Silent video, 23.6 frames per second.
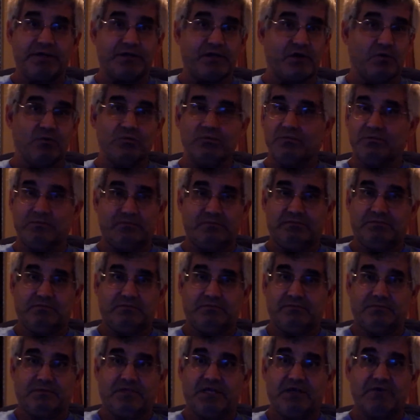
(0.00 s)
Don't
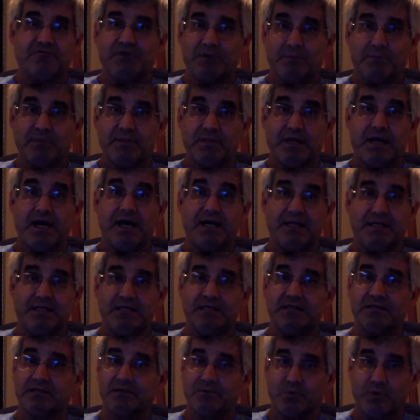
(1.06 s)
give them the
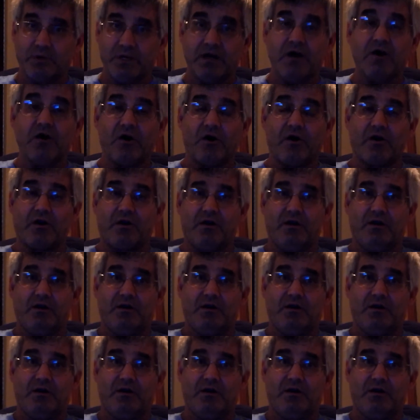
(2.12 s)
idea that we are.